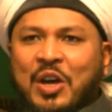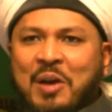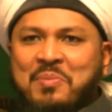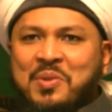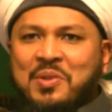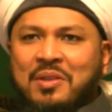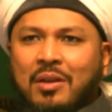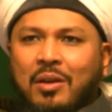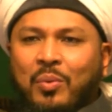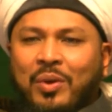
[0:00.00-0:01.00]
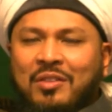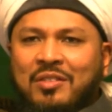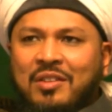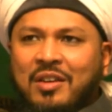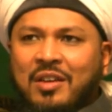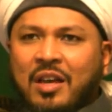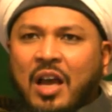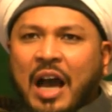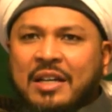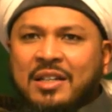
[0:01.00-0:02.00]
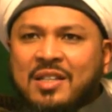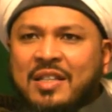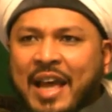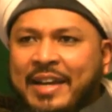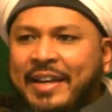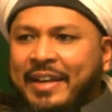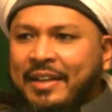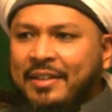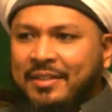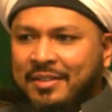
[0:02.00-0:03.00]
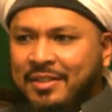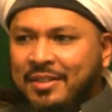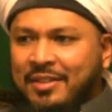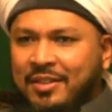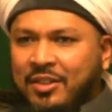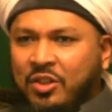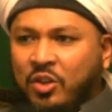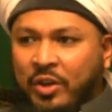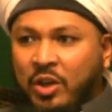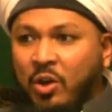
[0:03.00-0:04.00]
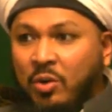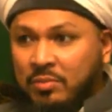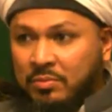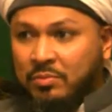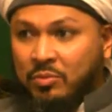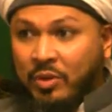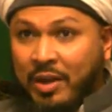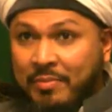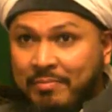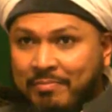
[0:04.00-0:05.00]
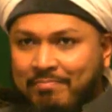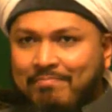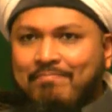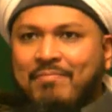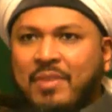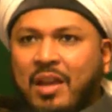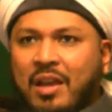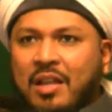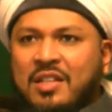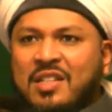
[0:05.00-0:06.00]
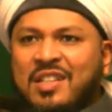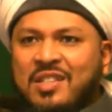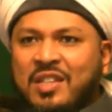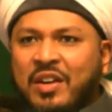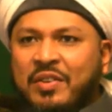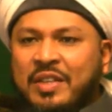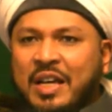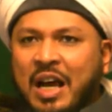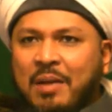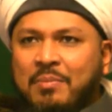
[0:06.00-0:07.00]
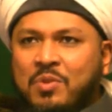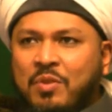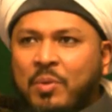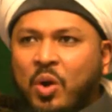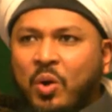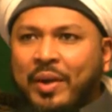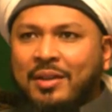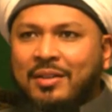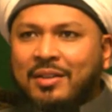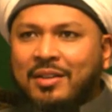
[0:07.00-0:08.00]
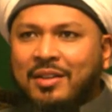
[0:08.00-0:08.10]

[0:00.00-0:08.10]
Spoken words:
comes with understanding your ego. Okay? The sincerity comes from knowing